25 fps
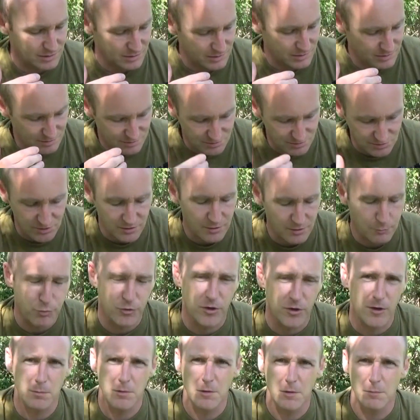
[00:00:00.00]
It's not a
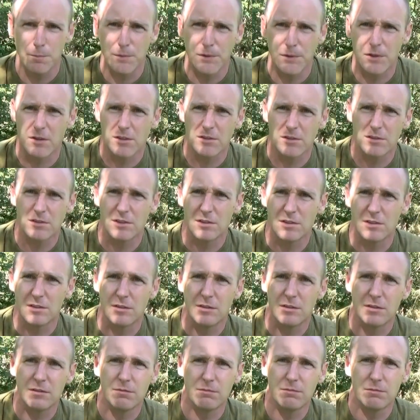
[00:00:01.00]
problem because
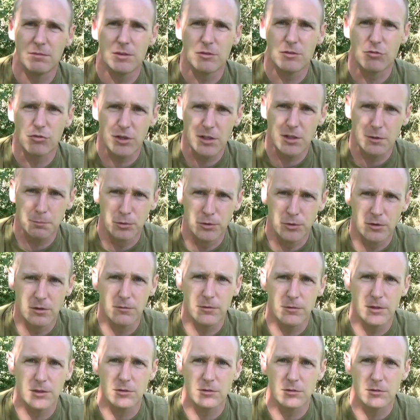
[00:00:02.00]
the trigger pull
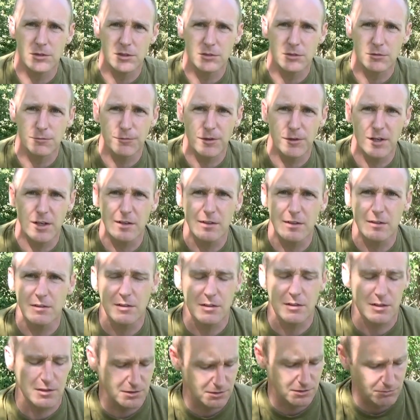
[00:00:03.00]
when you need to fire
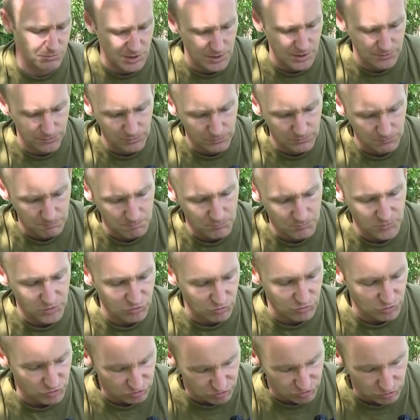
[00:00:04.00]
the rifle
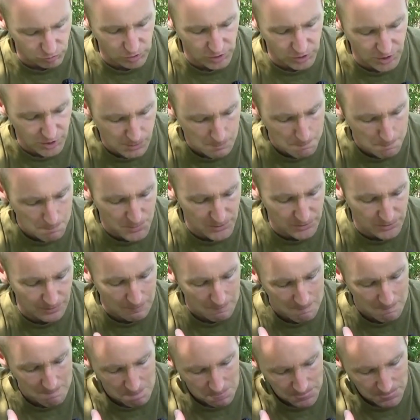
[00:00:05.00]
is okay, but
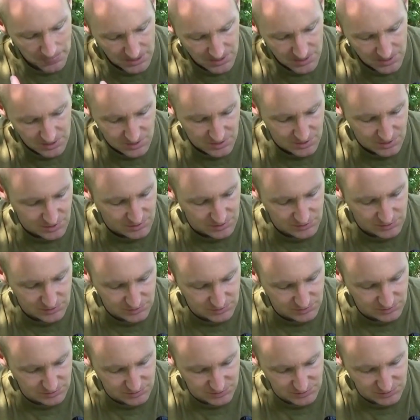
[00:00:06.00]

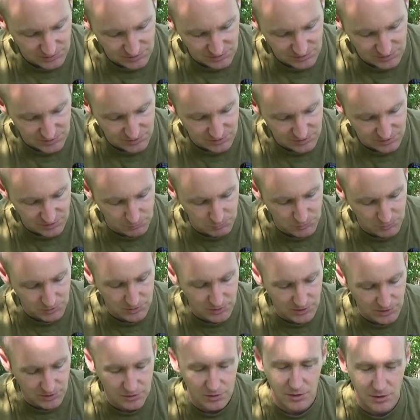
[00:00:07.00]
it's just something
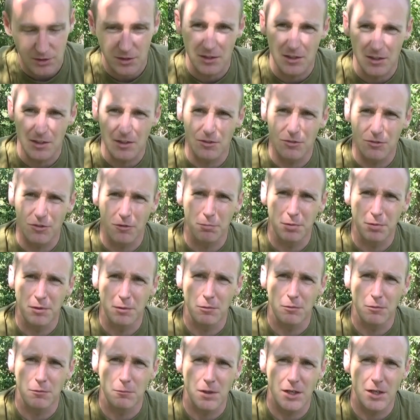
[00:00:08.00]
that some
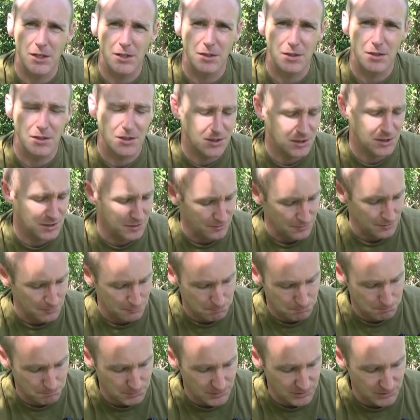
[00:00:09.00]
people might
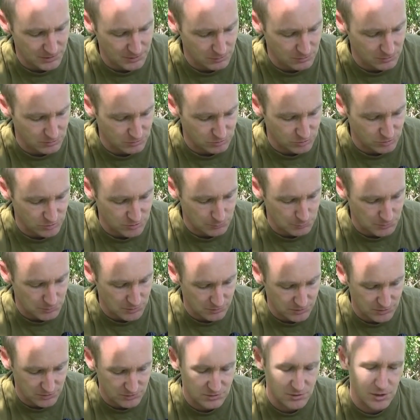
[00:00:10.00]
be a little concerned
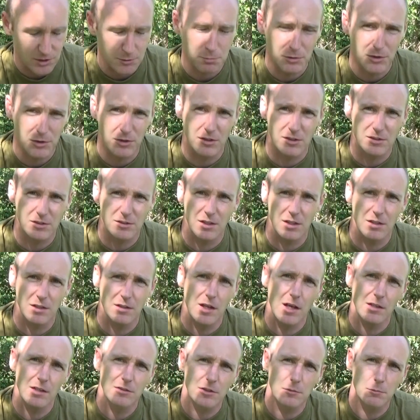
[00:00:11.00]
about. It's not because
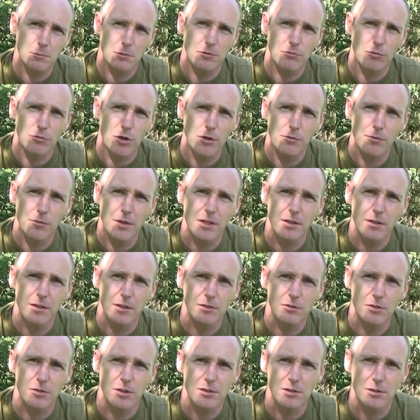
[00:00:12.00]
there's something wrong with it,
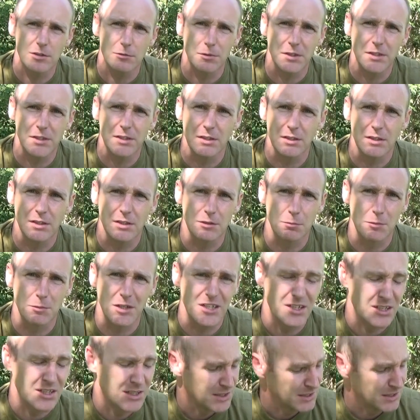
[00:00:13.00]
it's just the way it's made.